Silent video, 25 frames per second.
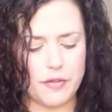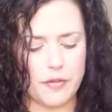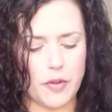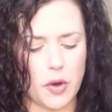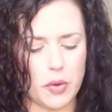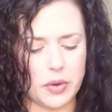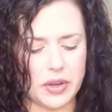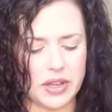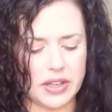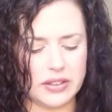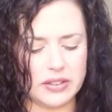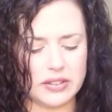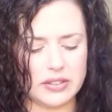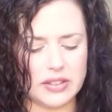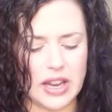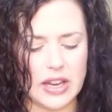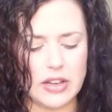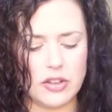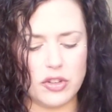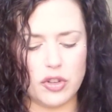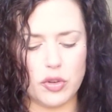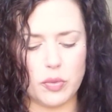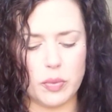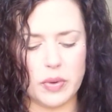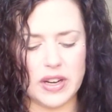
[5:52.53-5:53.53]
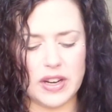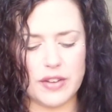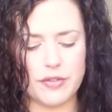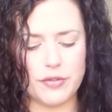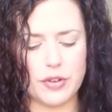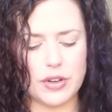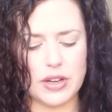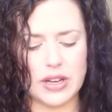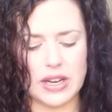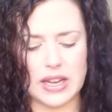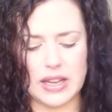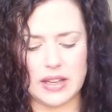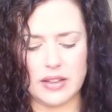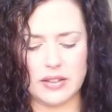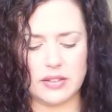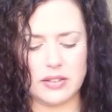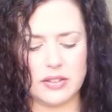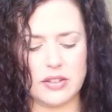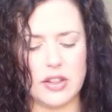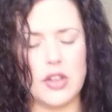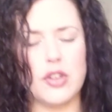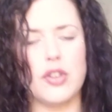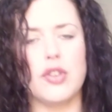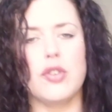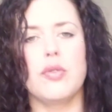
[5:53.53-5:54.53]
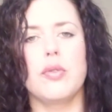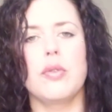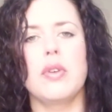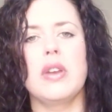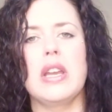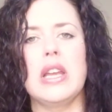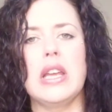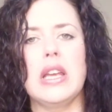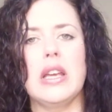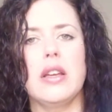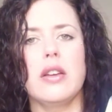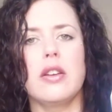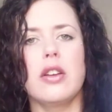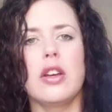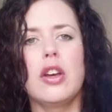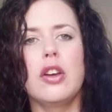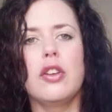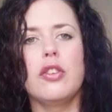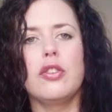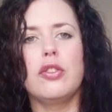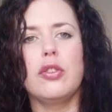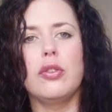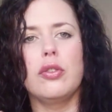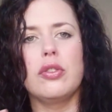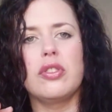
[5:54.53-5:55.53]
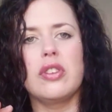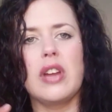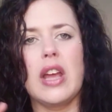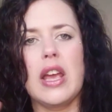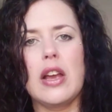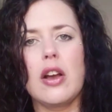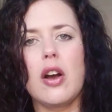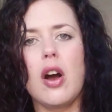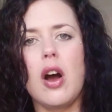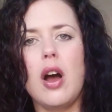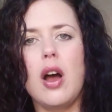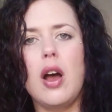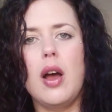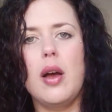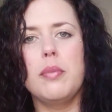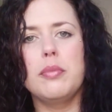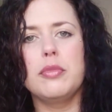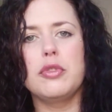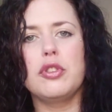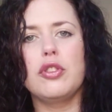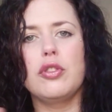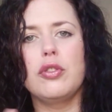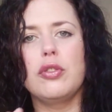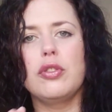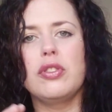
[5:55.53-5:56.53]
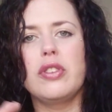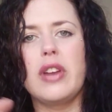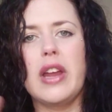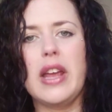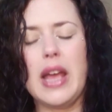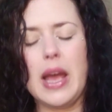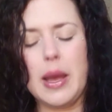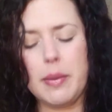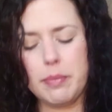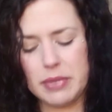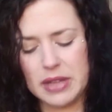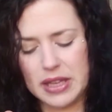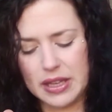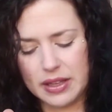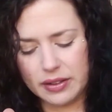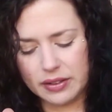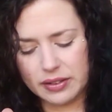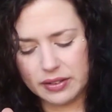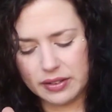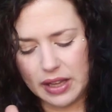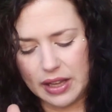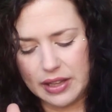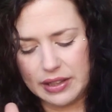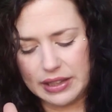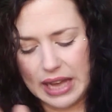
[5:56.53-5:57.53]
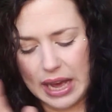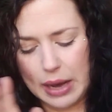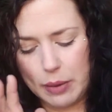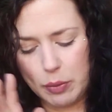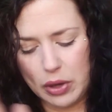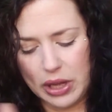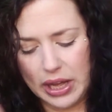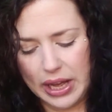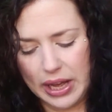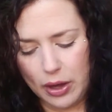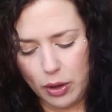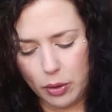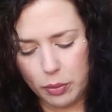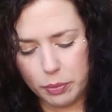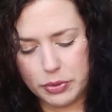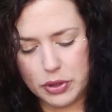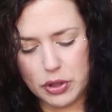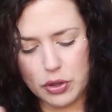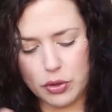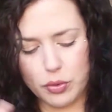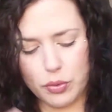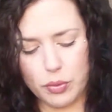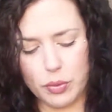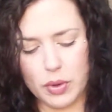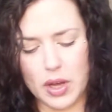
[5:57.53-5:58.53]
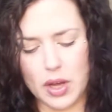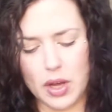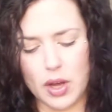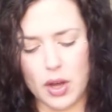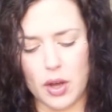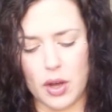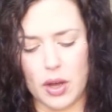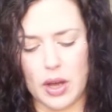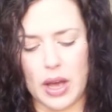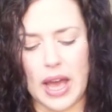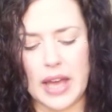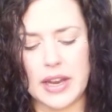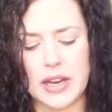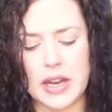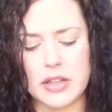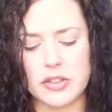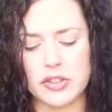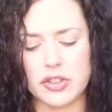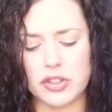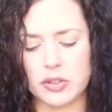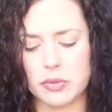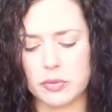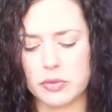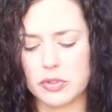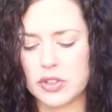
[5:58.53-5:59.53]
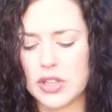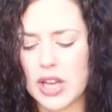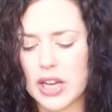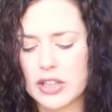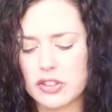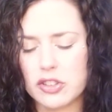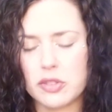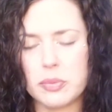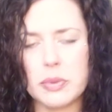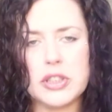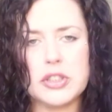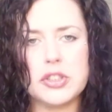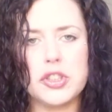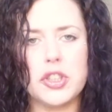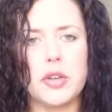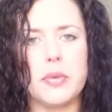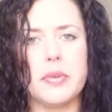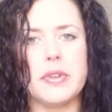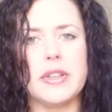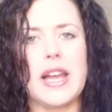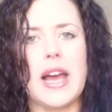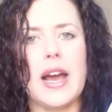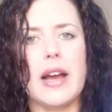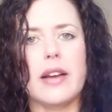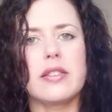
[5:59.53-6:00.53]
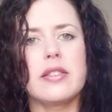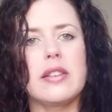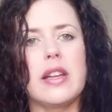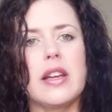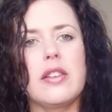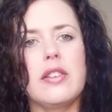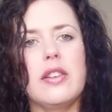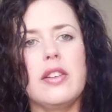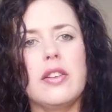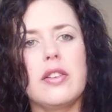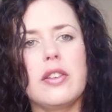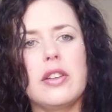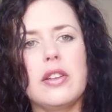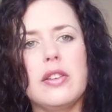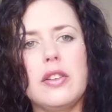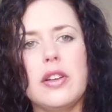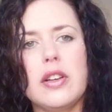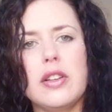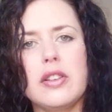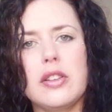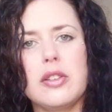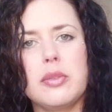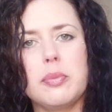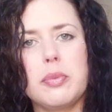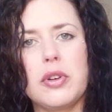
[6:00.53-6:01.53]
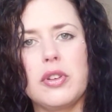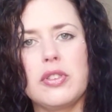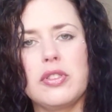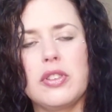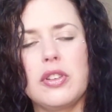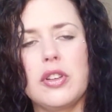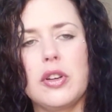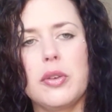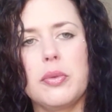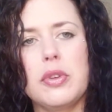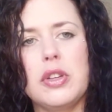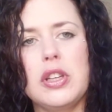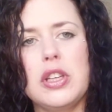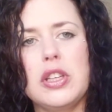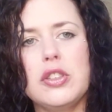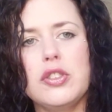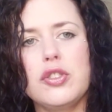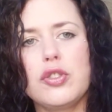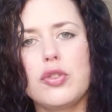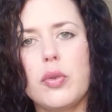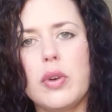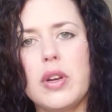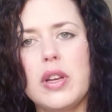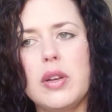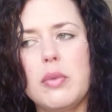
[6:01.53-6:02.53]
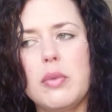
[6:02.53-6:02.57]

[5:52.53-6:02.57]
focused and do whatever it is that you need to stay calm, to stay at peace, and that will help you. And just make sure you're relaxed. Like look at this person. They're really enjoying